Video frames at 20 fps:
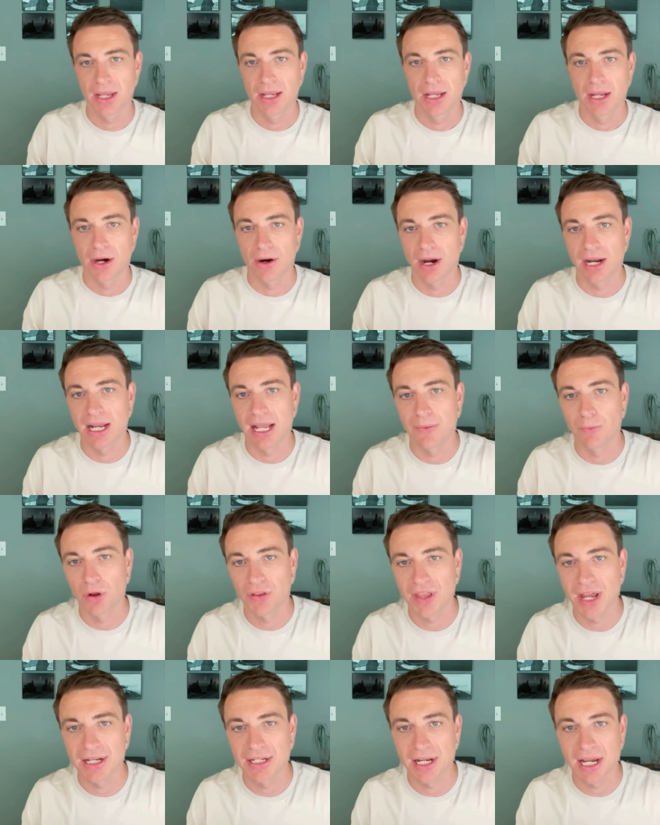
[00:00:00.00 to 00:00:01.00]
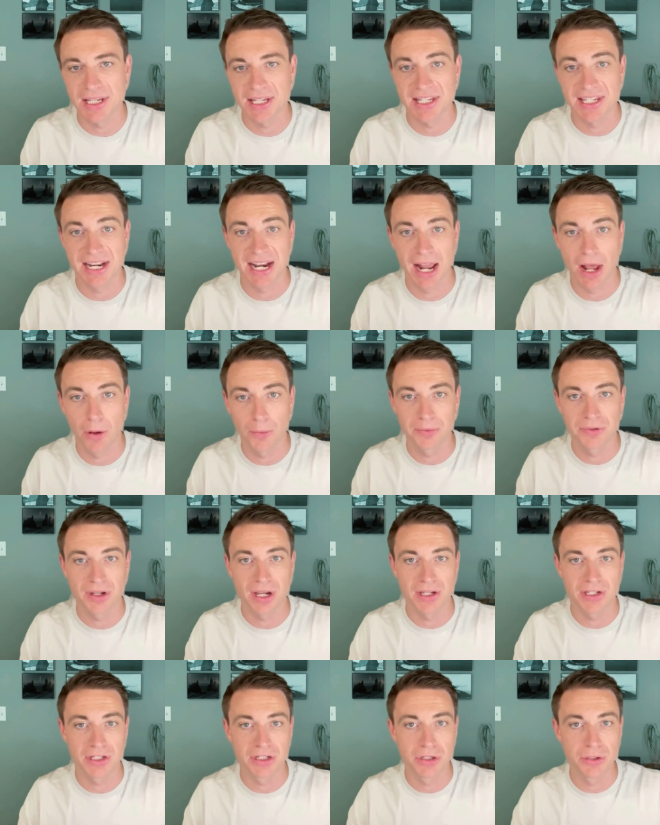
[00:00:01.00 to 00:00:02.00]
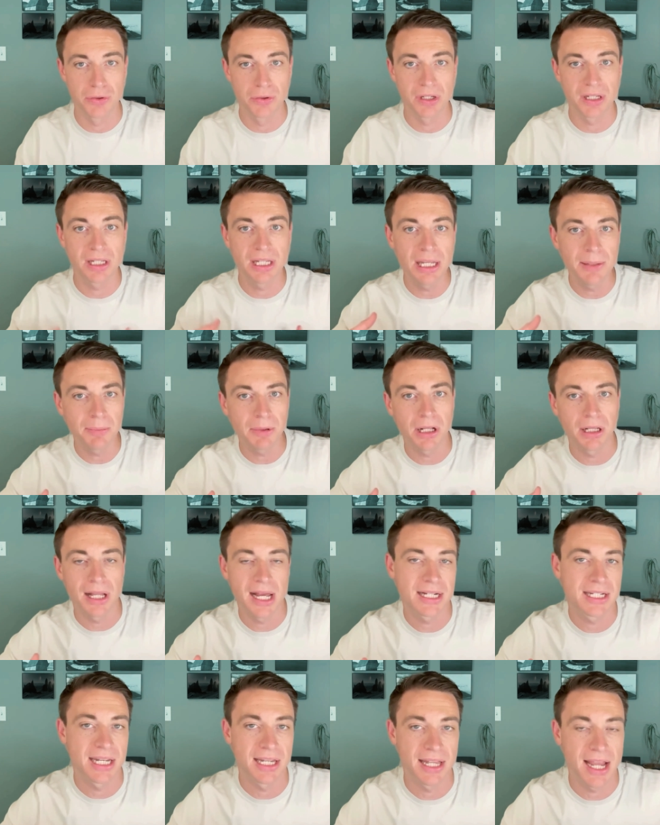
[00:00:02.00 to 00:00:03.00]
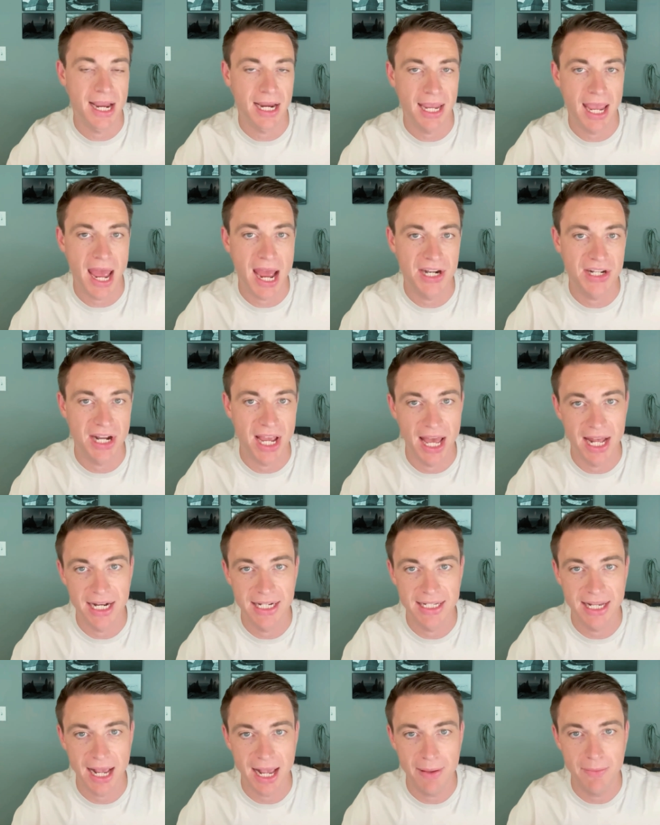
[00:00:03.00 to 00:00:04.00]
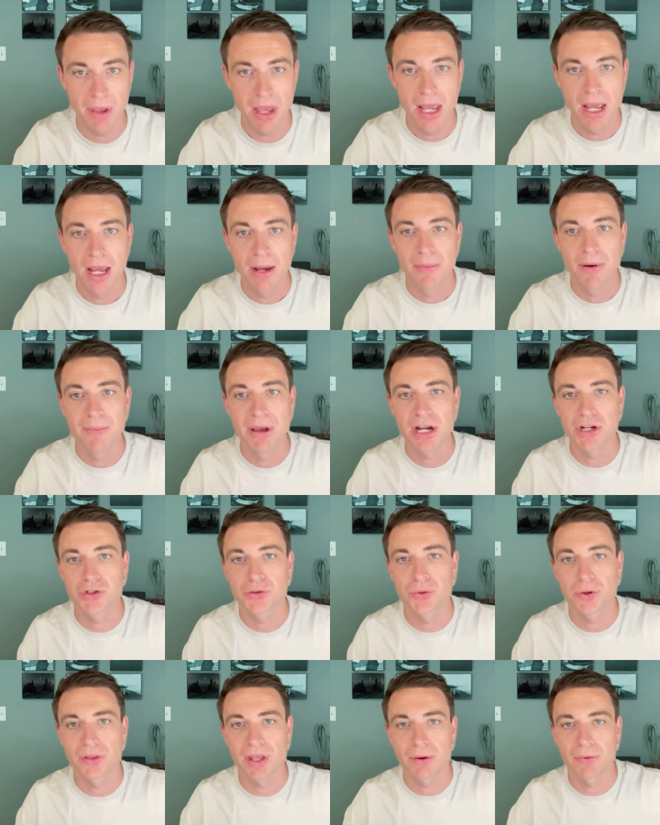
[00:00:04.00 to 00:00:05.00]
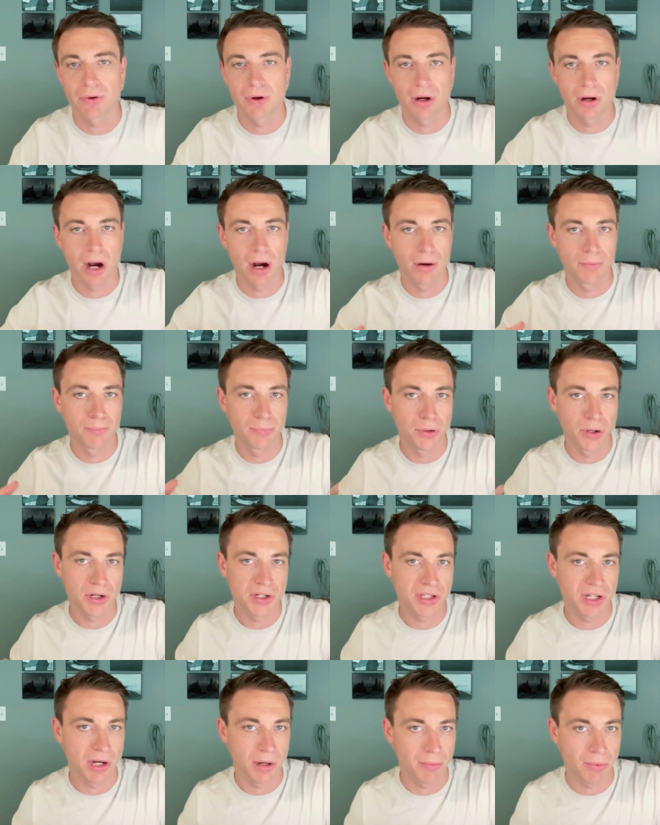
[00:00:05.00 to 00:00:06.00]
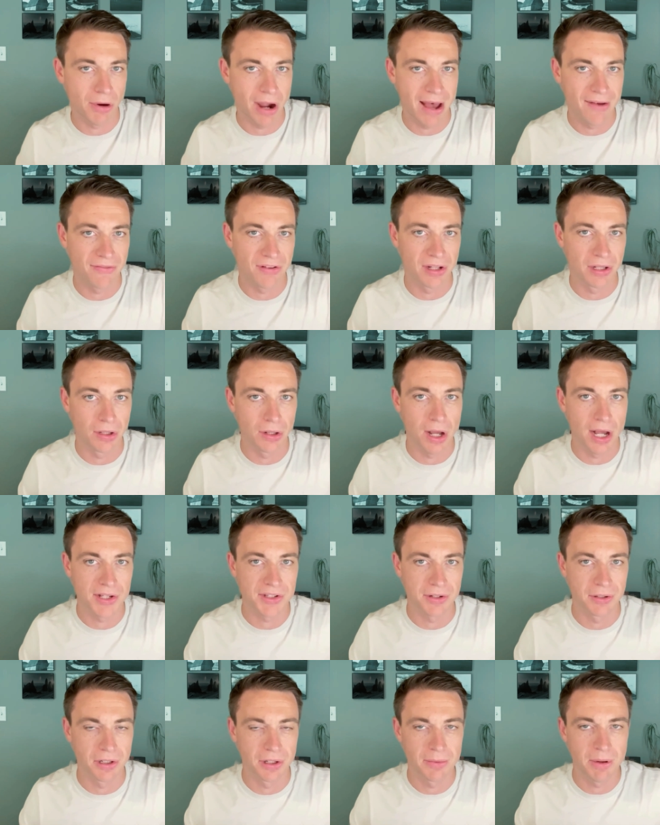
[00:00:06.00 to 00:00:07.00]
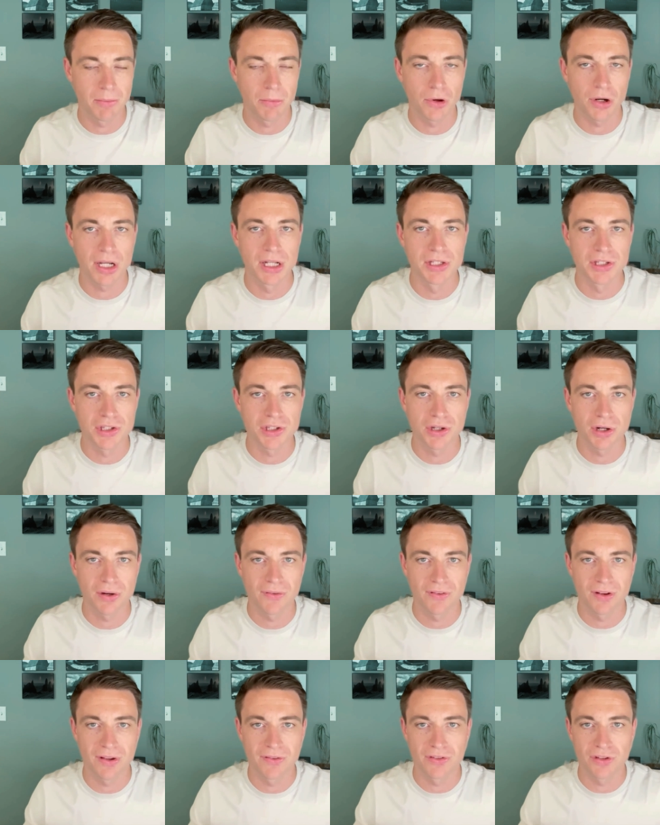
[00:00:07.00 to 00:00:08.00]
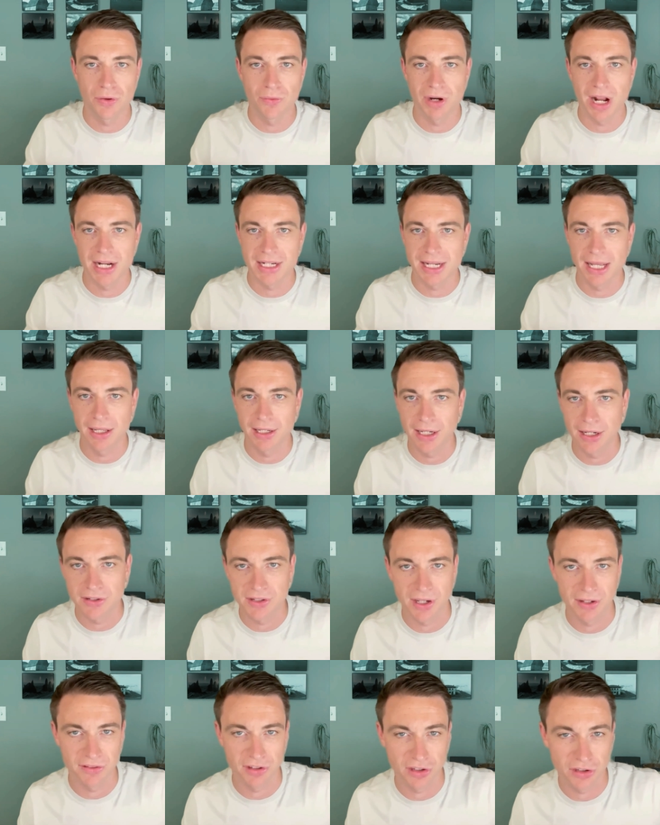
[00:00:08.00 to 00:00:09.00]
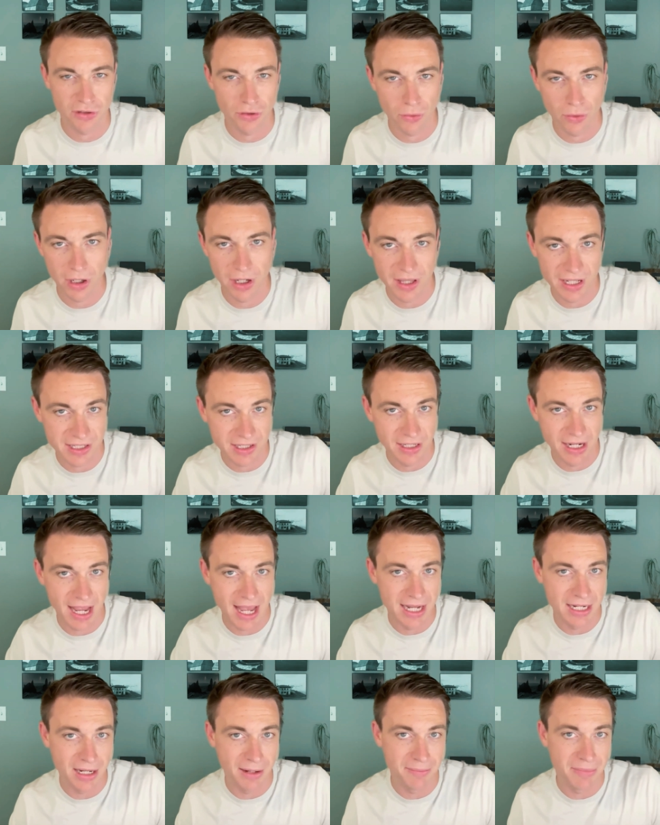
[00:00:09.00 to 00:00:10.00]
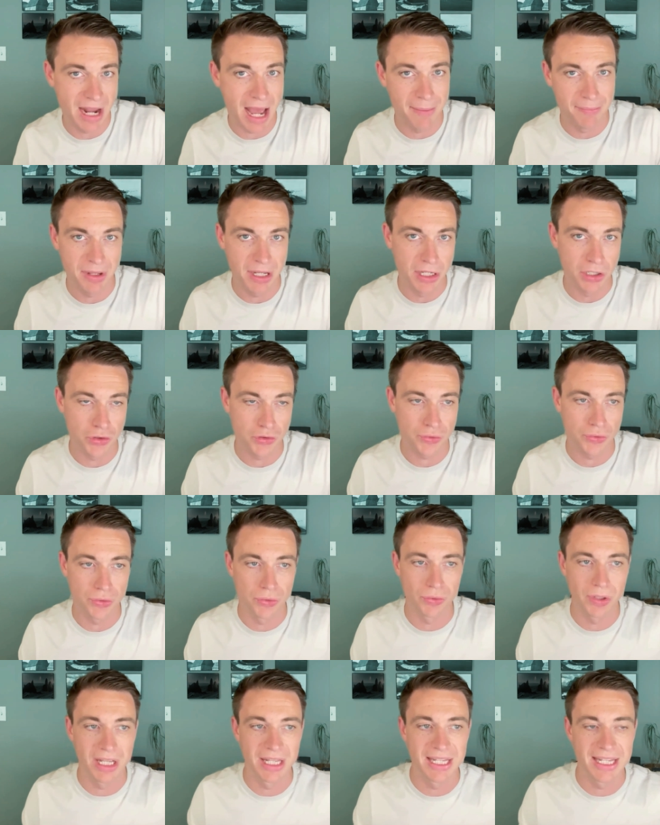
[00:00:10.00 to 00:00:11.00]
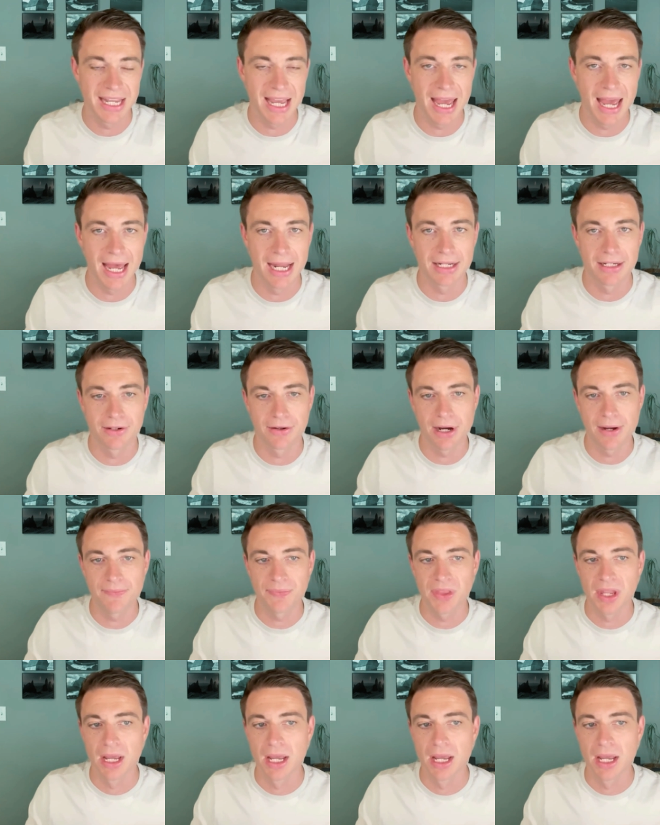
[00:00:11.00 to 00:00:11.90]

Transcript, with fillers: All right. And what that does is it helps us to keep collecting that cash ahead of time, but make sure that we're, our books and our profit and loss are a little bit more conservative. So we're not telling ourselves a story that's going to end up not being true in the end. All right.